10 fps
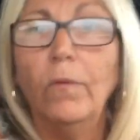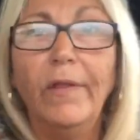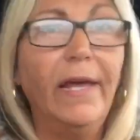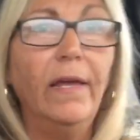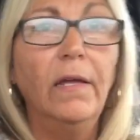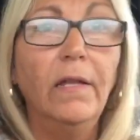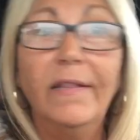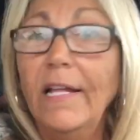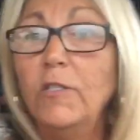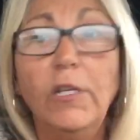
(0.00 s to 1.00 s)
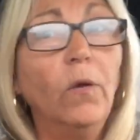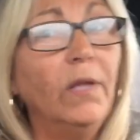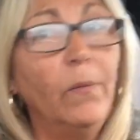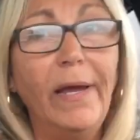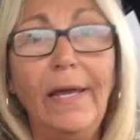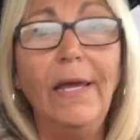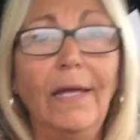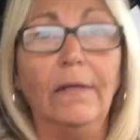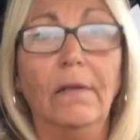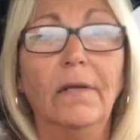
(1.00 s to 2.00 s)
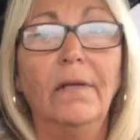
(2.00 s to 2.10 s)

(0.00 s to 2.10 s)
Well, that's the only way in,